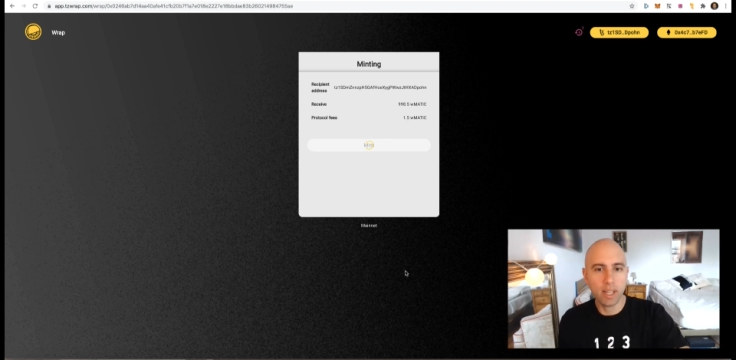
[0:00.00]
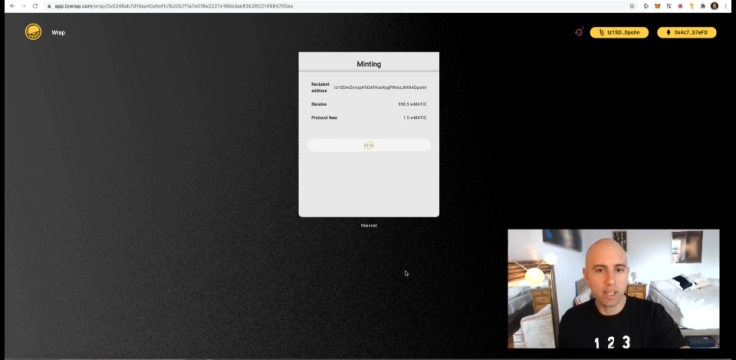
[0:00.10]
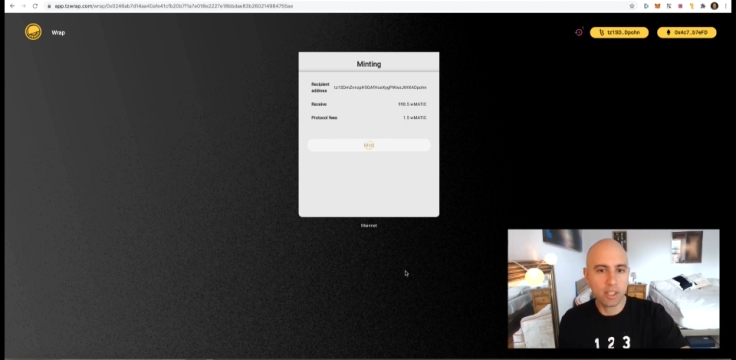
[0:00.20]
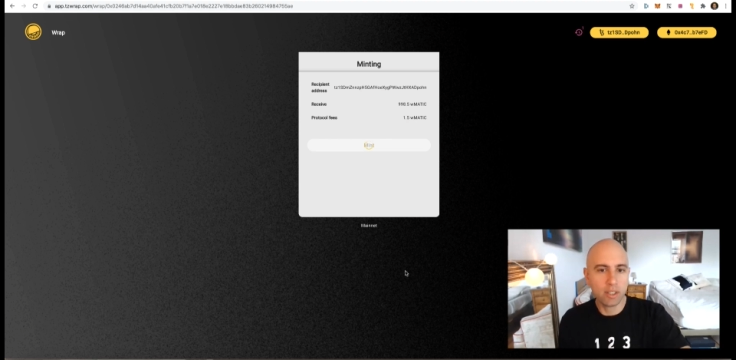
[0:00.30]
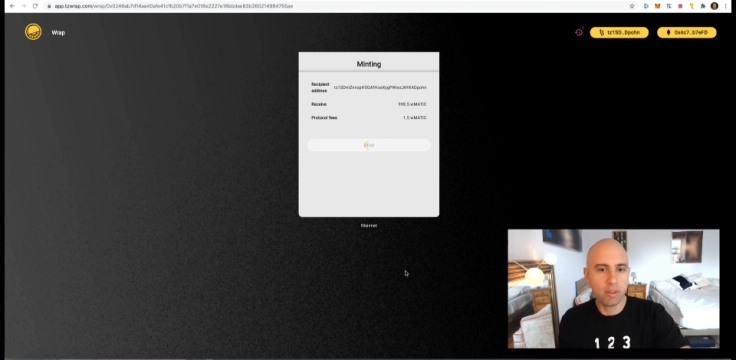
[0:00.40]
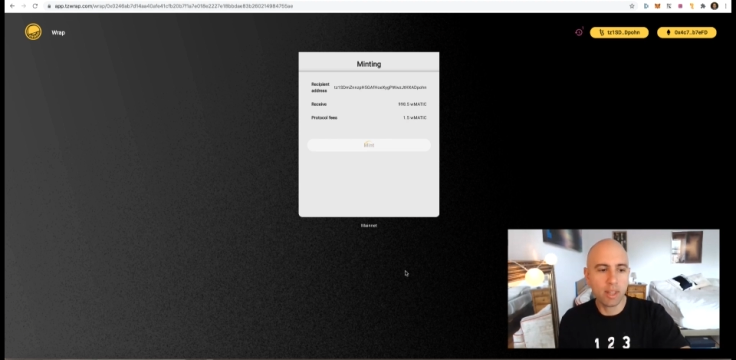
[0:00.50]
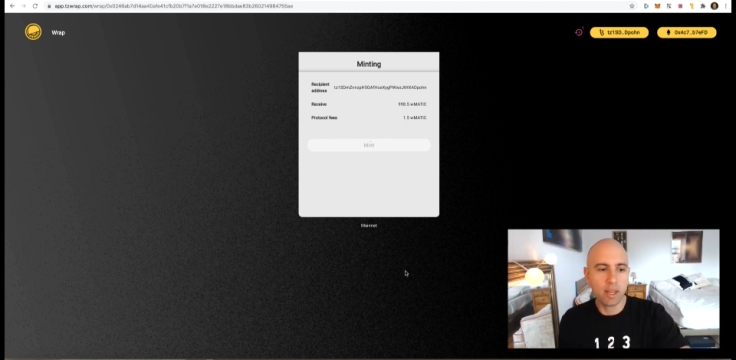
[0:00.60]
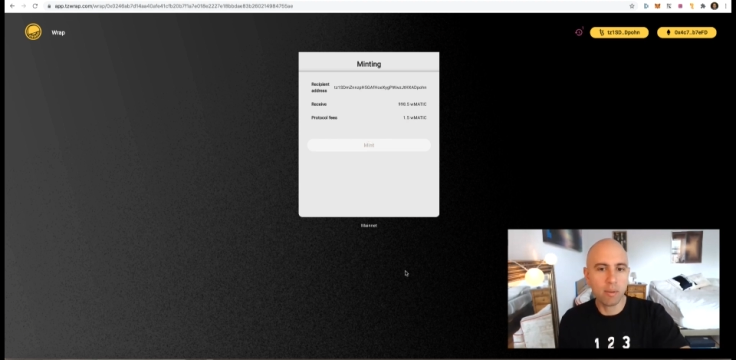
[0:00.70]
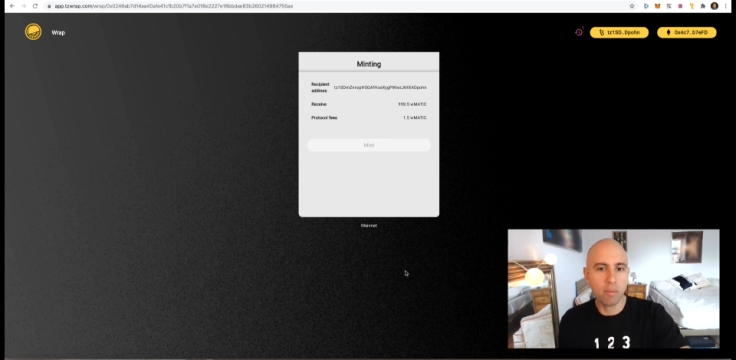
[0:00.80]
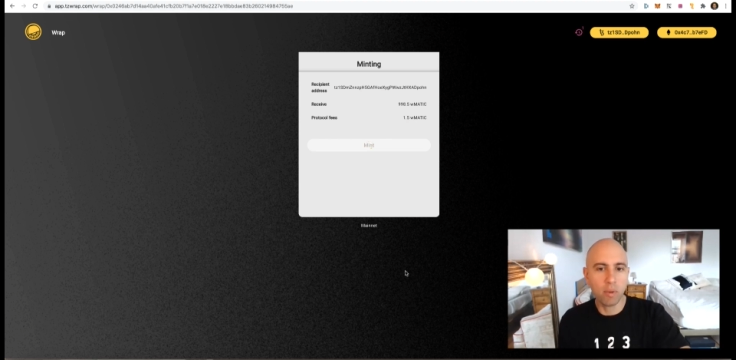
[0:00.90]
issued
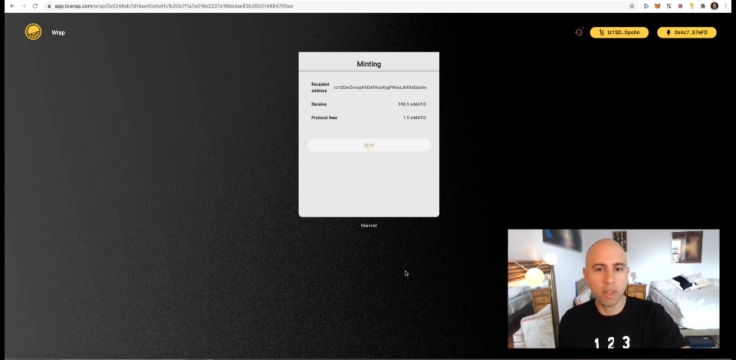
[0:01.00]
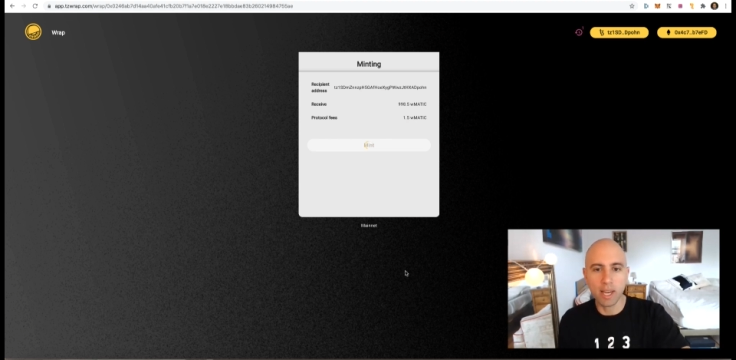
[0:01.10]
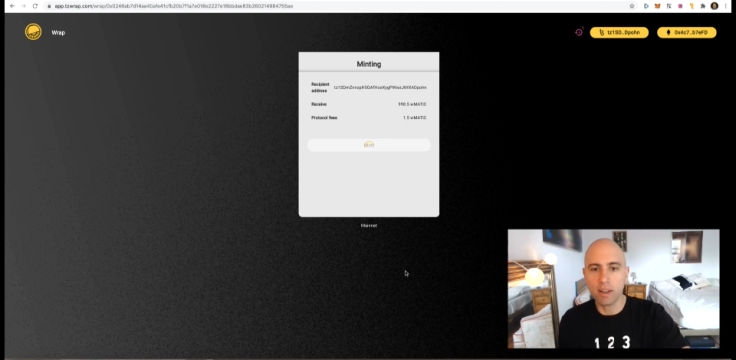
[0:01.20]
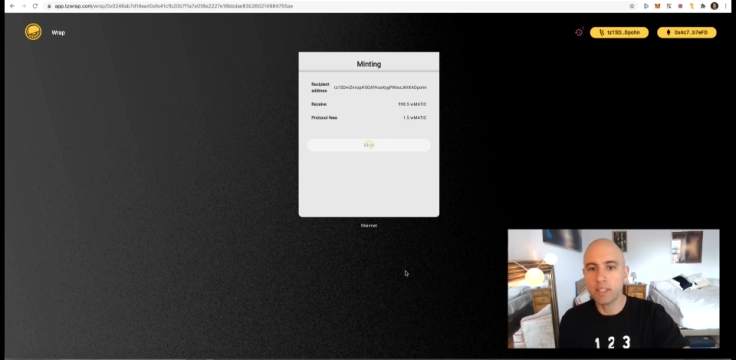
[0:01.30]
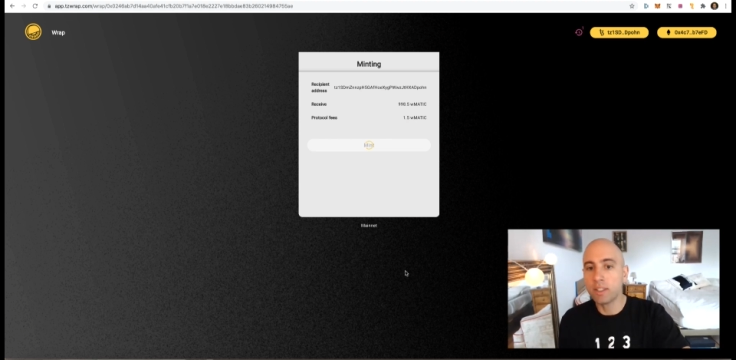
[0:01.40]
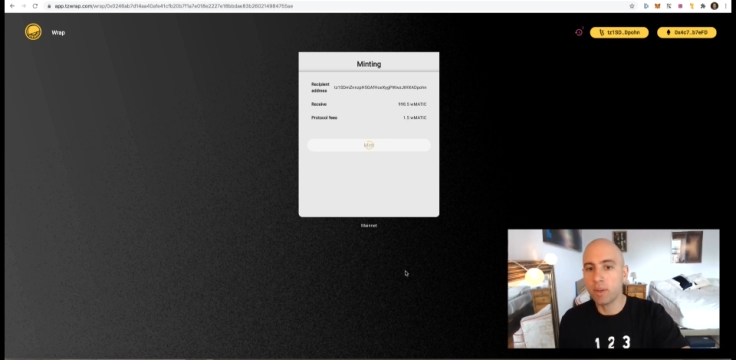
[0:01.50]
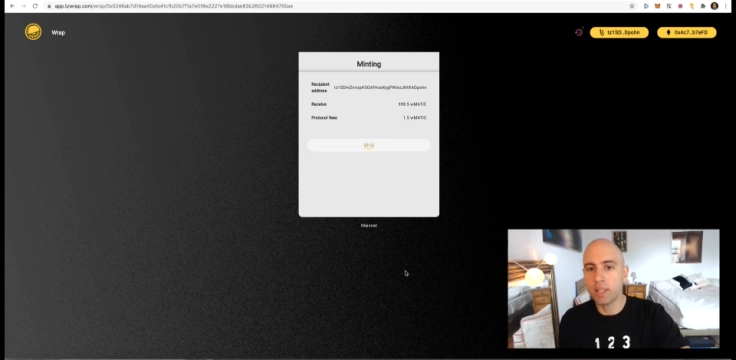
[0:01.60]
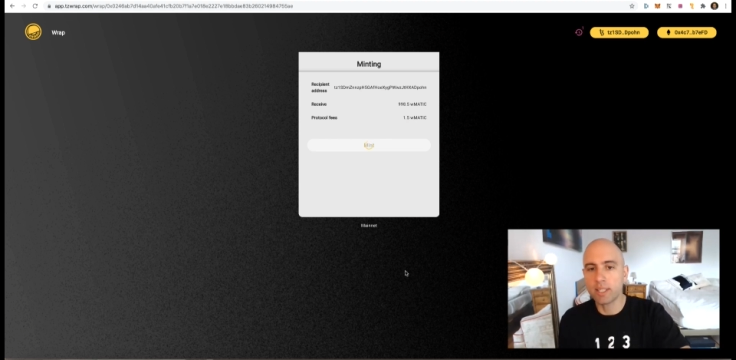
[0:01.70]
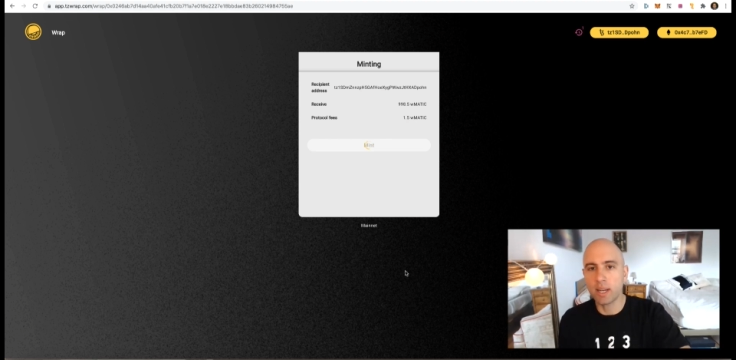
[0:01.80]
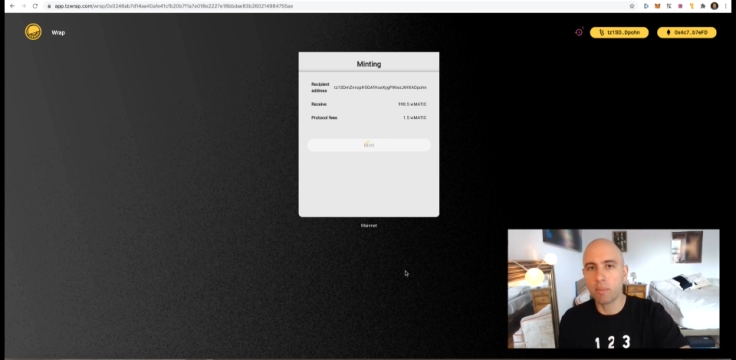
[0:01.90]
them without us
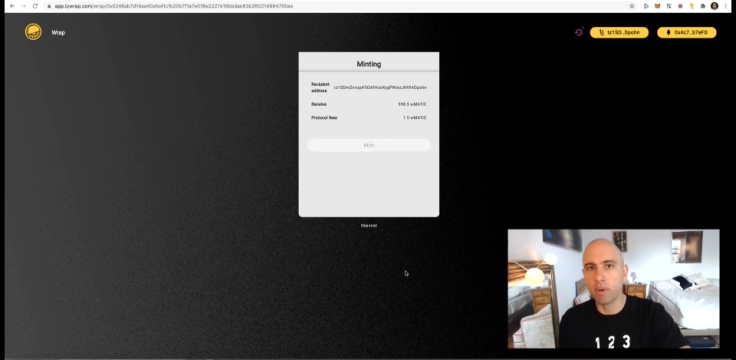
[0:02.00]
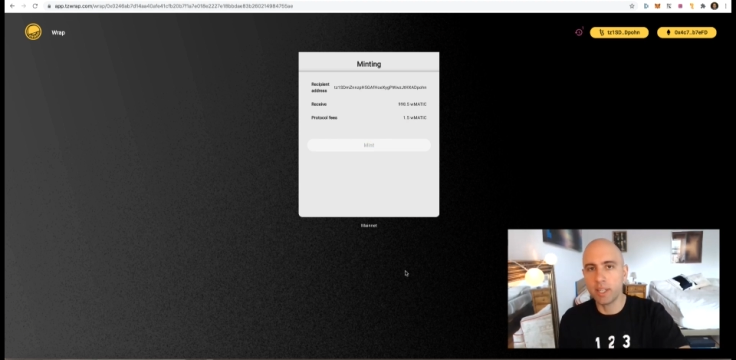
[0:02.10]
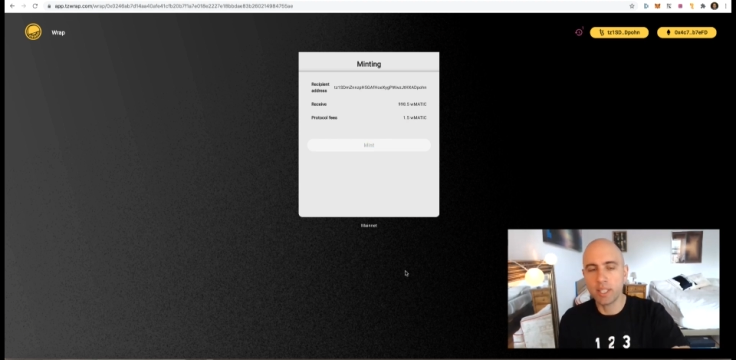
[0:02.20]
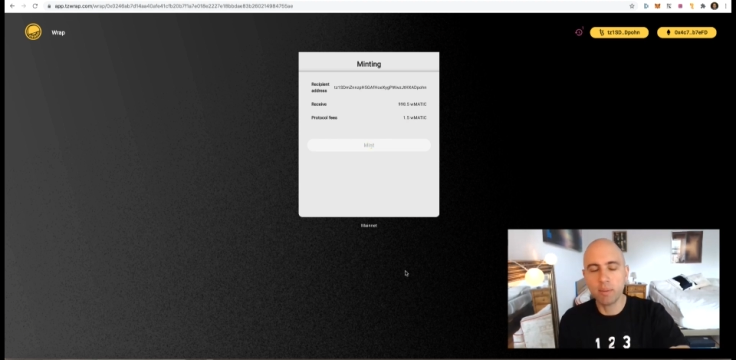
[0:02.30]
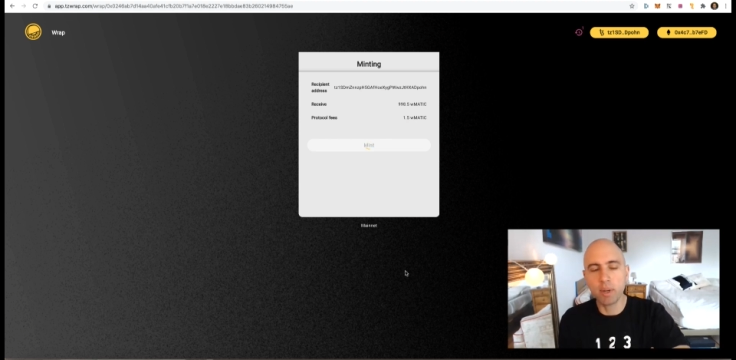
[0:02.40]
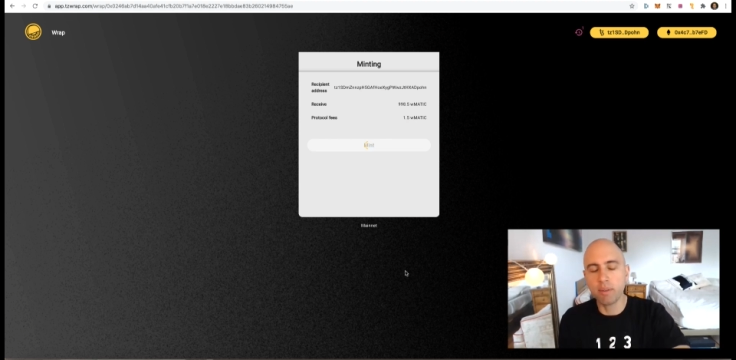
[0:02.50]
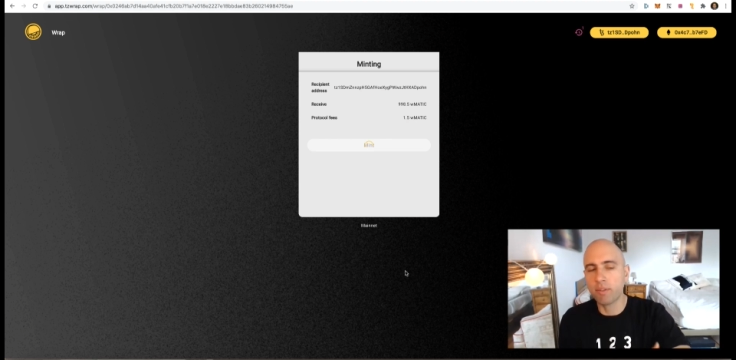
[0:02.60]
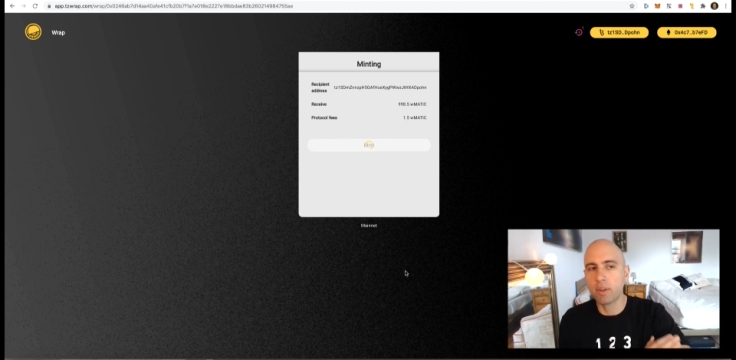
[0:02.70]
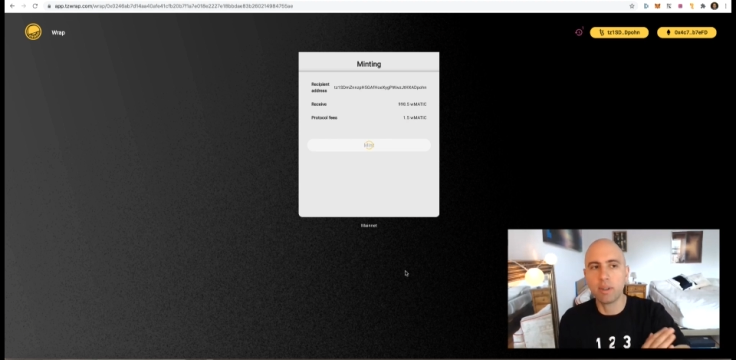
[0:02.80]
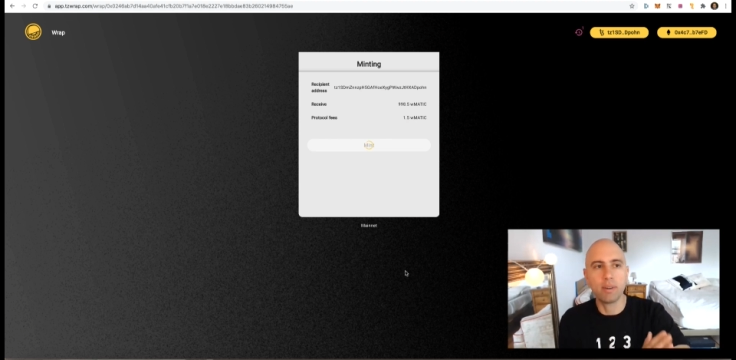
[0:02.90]
doing this operation,
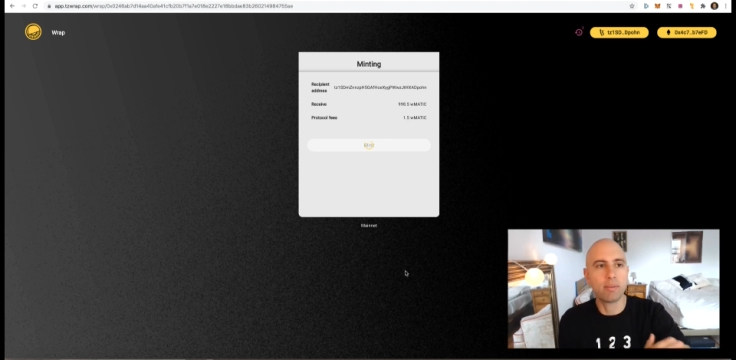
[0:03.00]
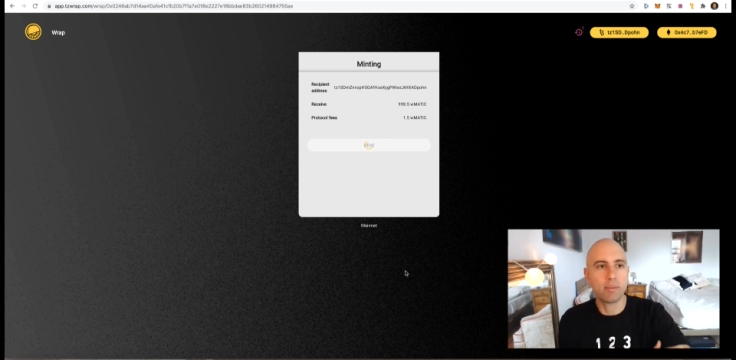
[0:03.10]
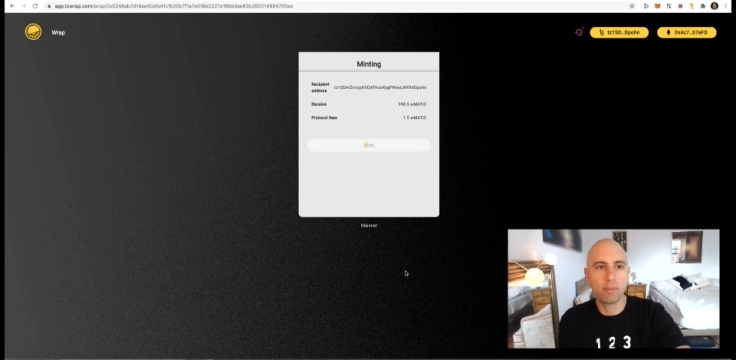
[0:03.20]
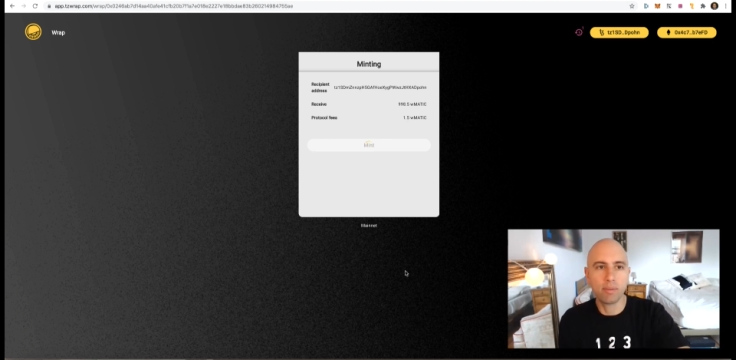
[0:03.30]
but for